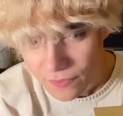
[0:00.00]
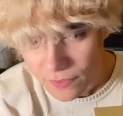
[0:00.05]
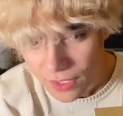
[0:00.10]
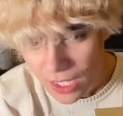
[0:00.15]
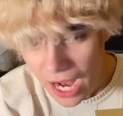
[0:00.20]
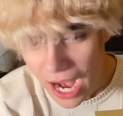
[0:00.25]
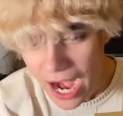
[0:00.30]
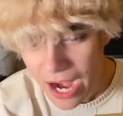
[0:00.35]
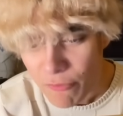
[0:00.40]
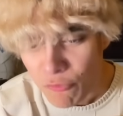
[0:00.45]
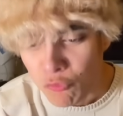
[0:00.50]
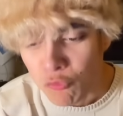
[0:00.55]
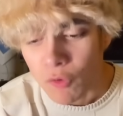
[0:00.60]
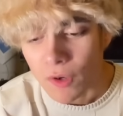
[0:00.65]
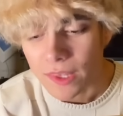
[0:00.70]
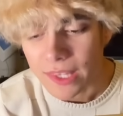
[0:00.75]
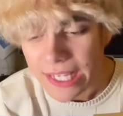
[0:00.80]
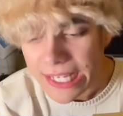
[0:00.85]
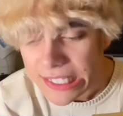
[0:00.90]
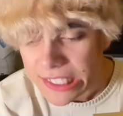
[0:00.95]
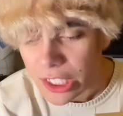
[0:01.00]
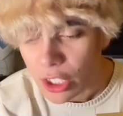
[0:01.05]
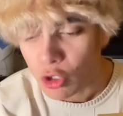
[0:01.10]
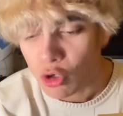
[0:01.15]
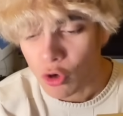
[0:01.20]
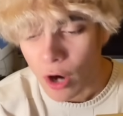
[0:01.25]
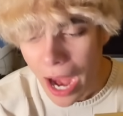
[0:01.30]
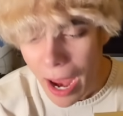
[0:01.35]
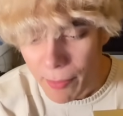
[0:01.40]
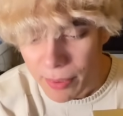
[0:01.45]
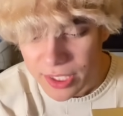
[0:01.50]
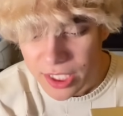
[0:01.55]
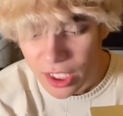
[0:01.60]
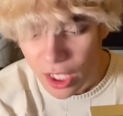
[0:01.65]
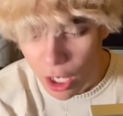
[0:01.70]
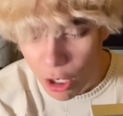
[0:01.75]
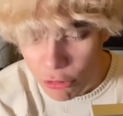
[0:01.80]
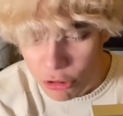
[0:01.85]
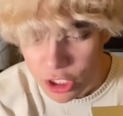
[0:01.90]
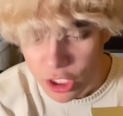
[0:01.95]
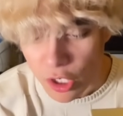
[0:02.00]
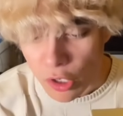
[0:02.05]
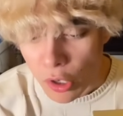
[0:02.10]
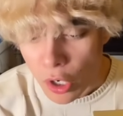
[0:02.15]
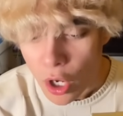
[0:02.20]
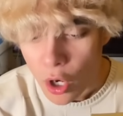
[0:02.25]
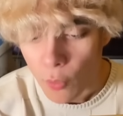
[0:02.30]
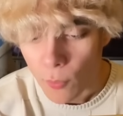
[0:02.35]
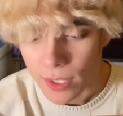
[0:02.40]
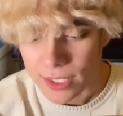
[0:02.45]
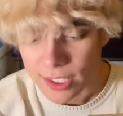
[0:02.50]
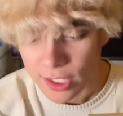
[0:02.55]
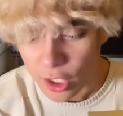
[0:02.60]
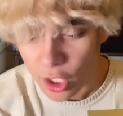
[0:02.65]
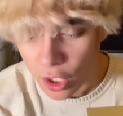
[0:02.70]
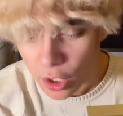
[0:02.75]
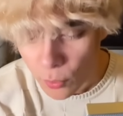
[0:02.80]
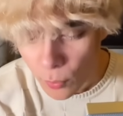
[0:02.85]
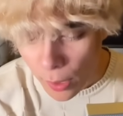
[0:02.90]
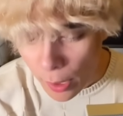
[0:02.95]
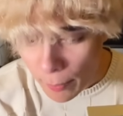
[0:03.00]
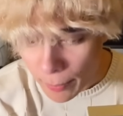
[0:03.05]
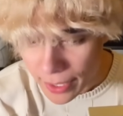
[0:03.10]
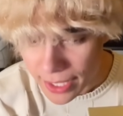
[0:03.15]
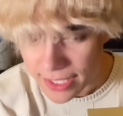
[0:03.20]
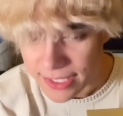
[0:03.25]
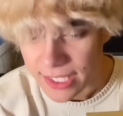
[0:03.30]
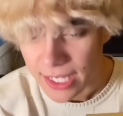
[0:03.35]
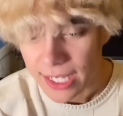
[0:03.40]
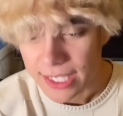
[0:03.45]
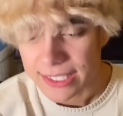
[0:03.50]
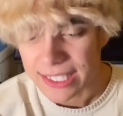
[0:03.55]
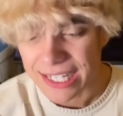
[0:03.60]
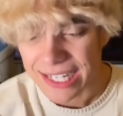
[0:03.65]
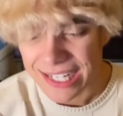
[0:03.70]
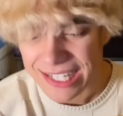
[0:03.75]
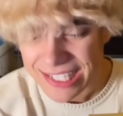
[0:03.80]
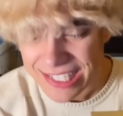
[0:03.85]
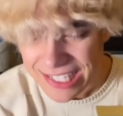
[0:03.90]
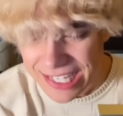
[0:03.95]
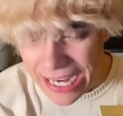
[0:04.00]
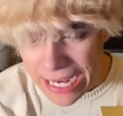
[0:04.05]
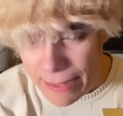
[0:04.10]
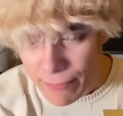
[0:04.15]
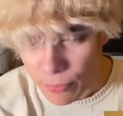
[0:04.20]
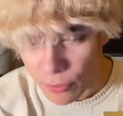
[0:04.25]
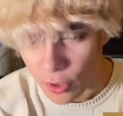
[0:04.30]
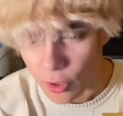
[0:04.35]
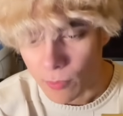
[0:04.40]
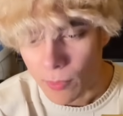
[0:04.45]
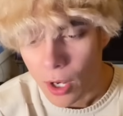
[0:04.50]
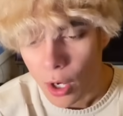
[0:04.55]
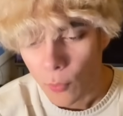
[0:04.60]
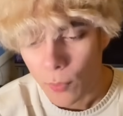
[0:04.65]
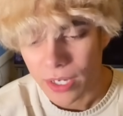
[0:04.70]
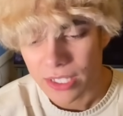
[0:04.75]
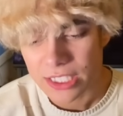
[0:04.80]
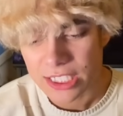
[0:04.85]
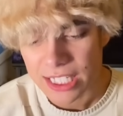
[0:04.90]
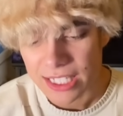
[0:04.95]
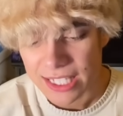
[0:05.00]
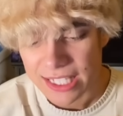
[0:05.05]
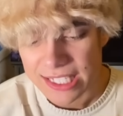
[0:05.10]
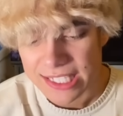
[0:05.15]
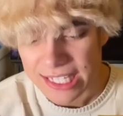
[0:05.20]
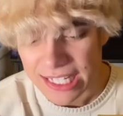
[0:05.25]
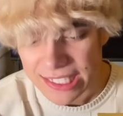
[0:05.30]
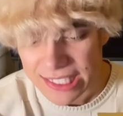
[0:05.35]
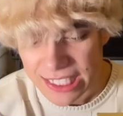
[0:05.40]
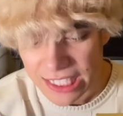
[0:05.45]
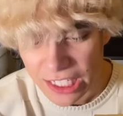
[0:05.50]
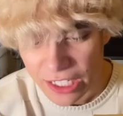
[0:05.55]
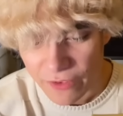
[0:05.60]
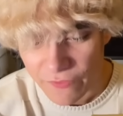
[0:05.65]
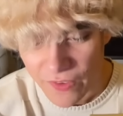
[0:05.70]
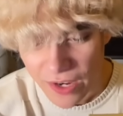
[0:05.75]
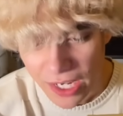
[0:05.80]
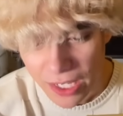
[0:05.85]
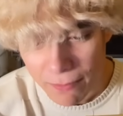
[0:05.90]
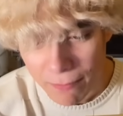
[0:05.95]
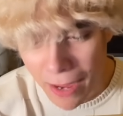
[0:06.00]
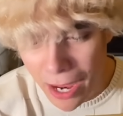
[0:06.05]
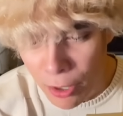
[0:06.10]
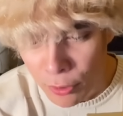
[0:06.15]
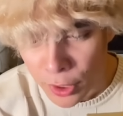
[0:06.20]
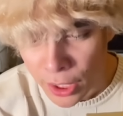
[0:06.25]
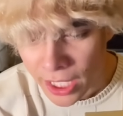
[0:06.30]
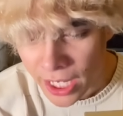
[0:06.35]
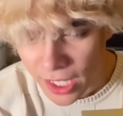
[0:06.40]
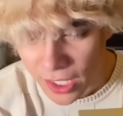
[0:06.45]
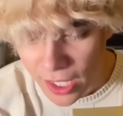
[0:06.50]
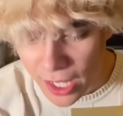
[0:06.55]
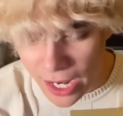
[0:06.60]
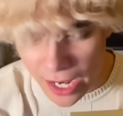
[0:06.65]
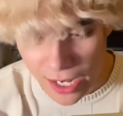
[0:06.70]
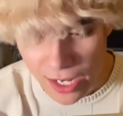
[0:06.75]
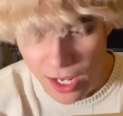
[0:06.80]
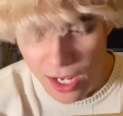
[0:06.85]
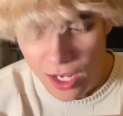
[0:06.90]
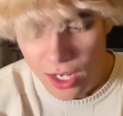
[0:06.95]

I released a crab into the ocean, went to the Goodwill bins, did an escape room, went and saw the sunset on a fucking mountain in LA.